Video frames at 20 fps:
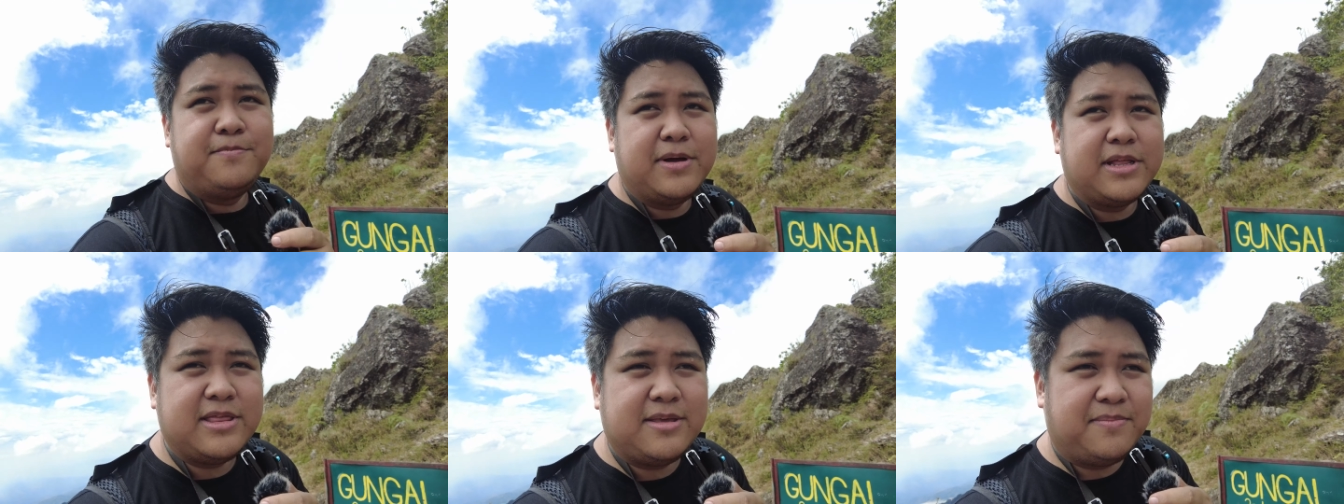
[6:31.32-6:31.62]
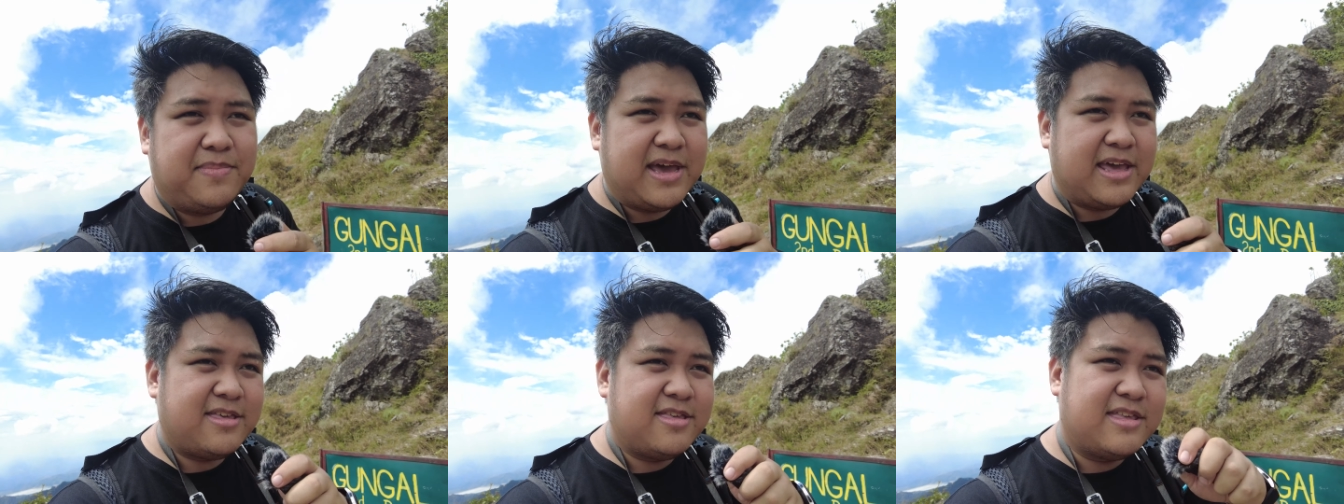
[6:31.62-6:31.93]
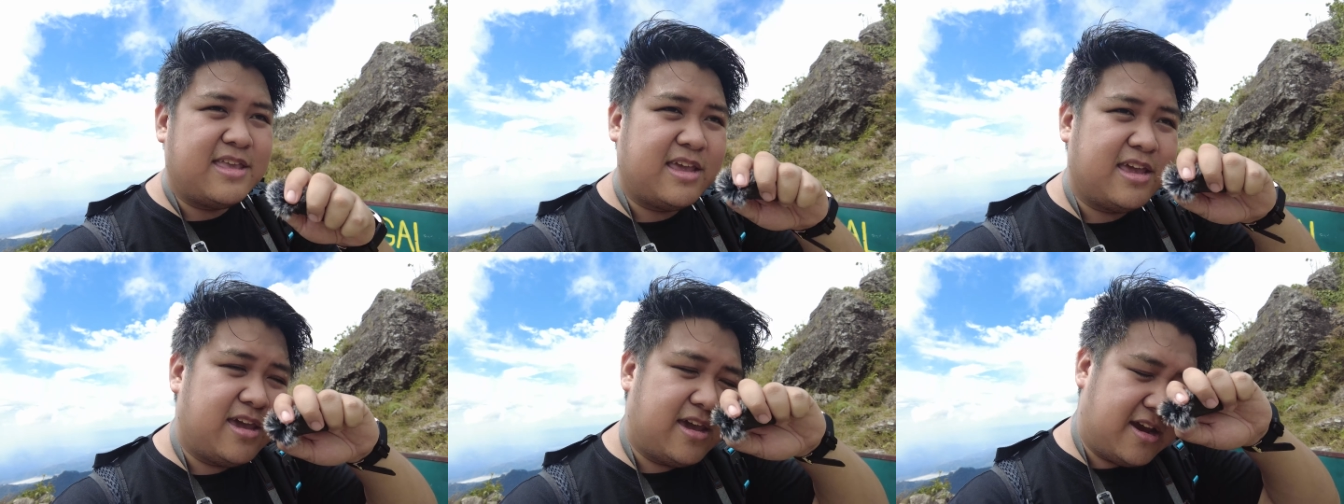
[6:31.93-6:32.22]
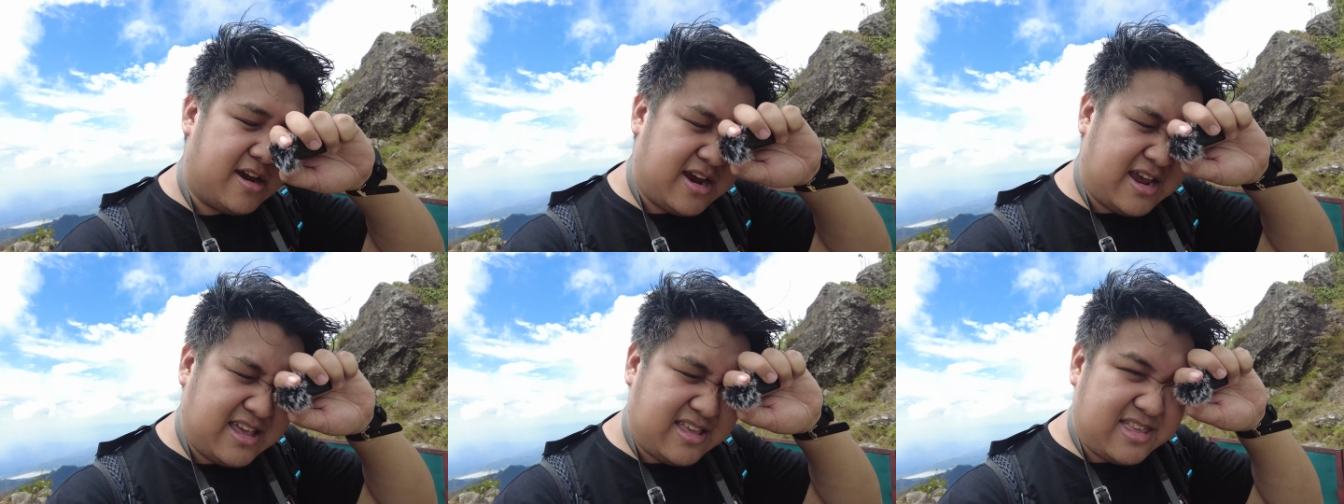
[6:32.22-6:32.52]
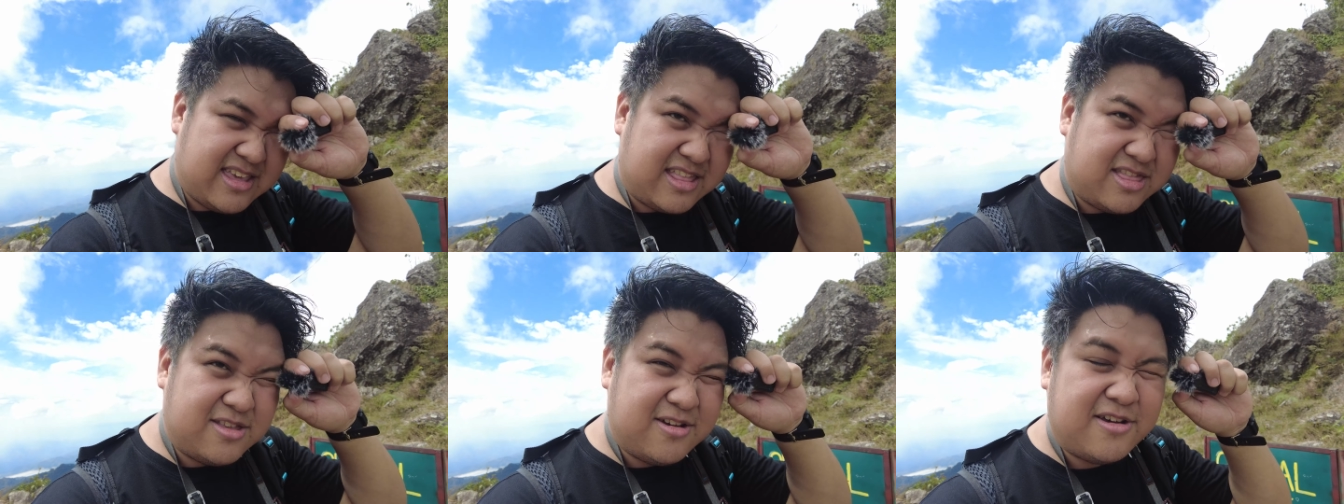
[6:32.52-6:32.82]
but the best thing here is
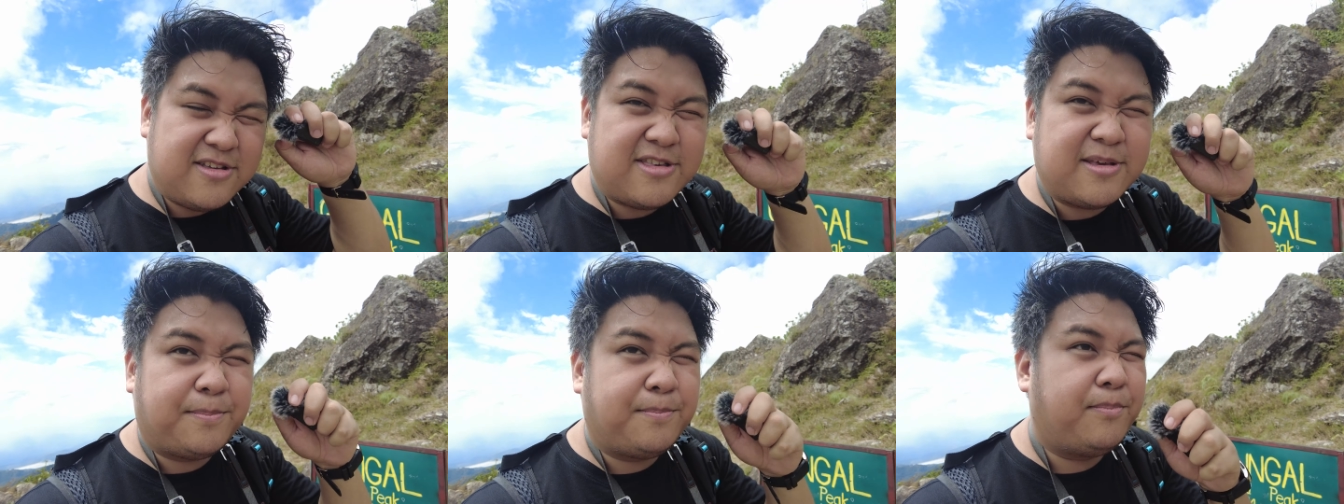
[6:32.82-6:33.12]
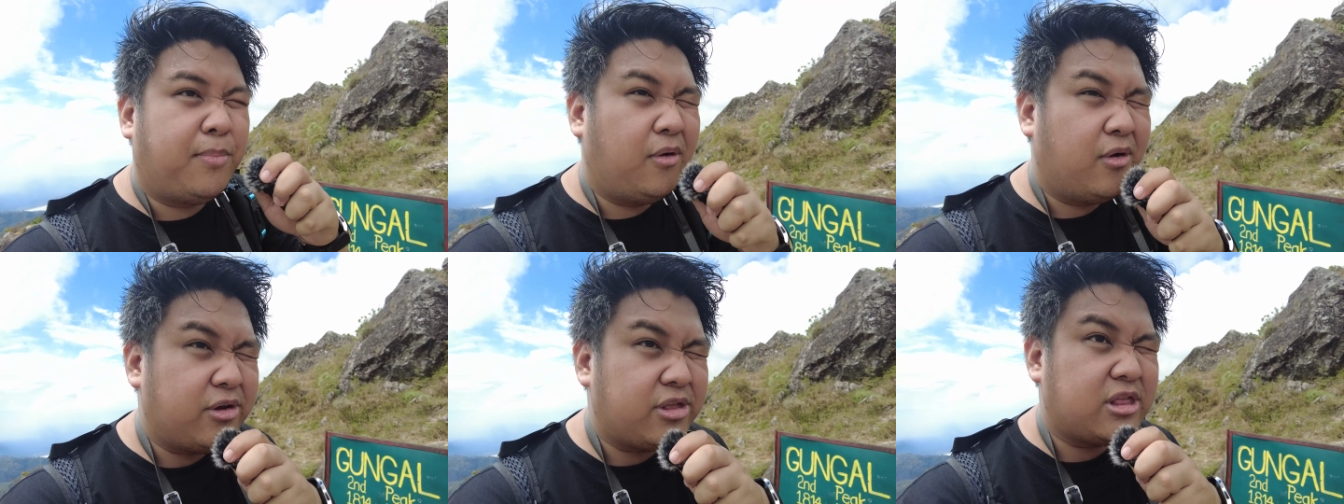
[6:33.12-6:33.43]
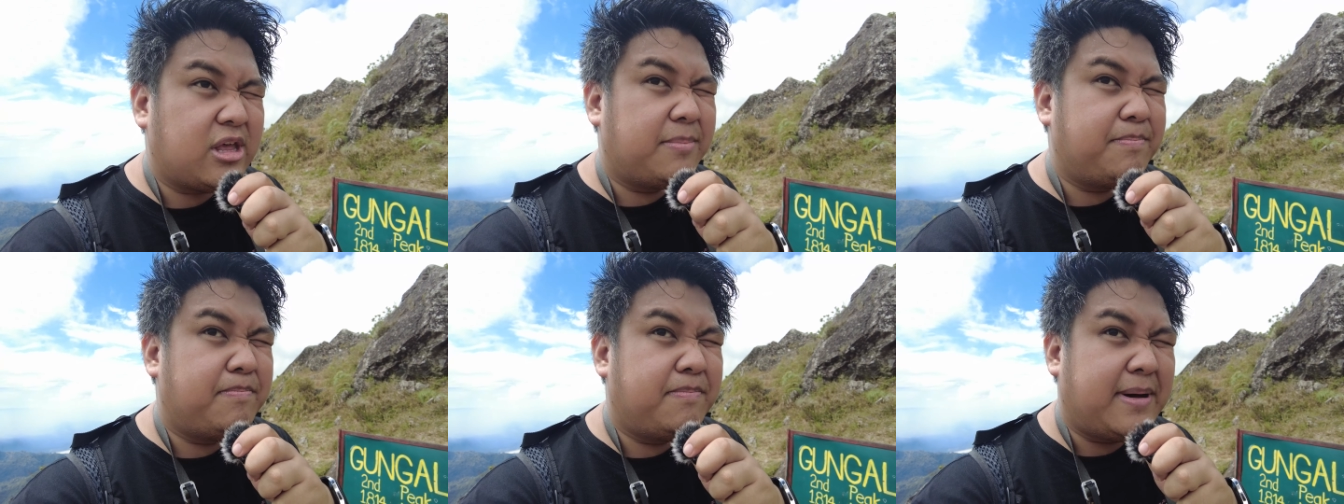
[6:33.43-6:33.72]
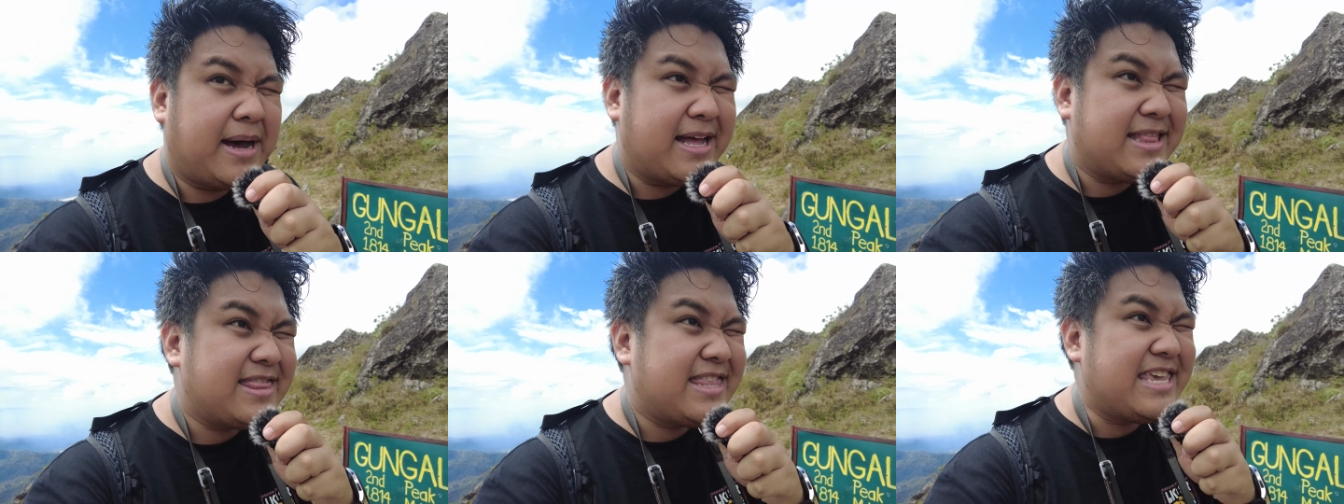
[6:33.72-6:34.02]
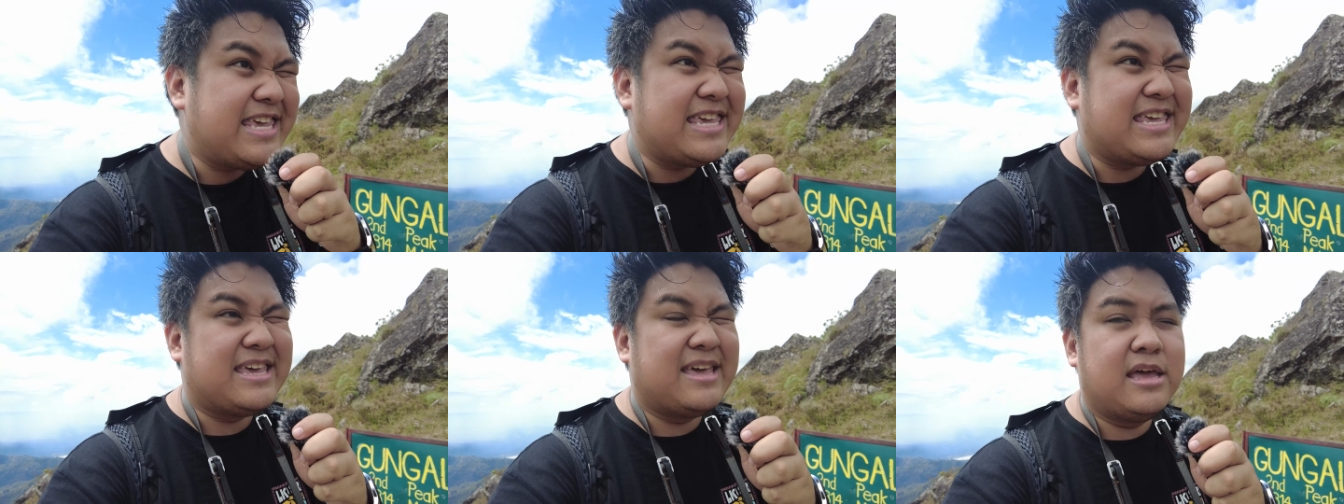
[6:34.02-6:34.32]
that there's a porta
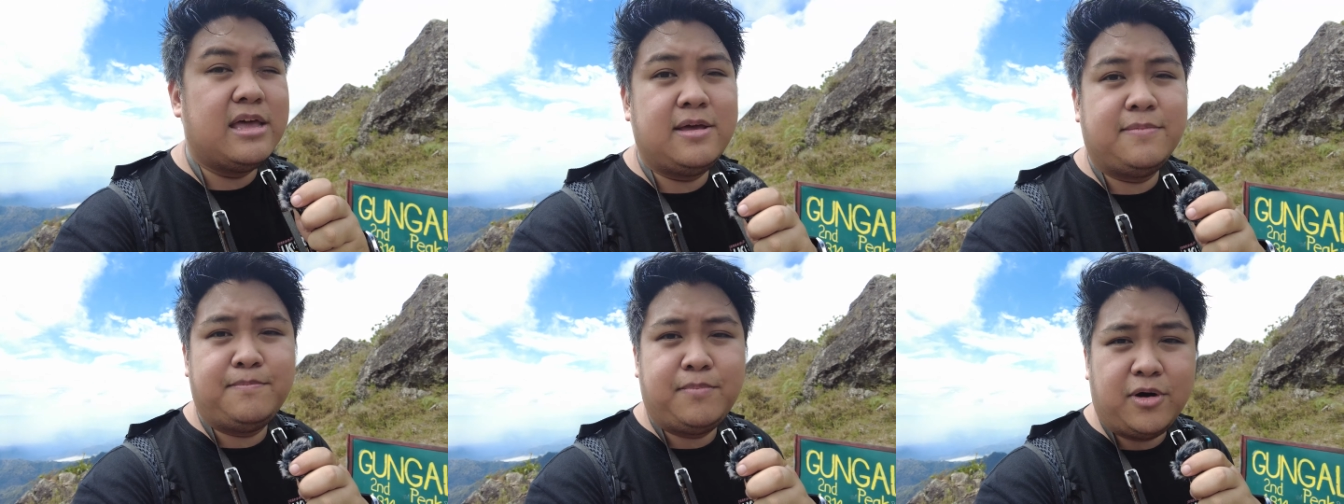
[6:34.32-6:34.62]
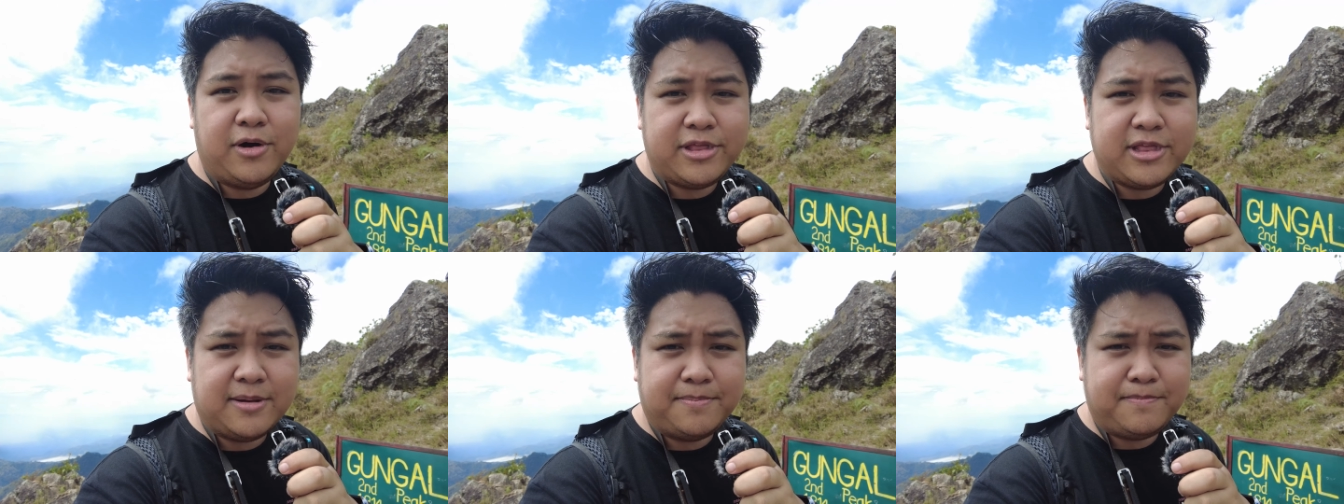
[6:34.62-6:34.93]
potty for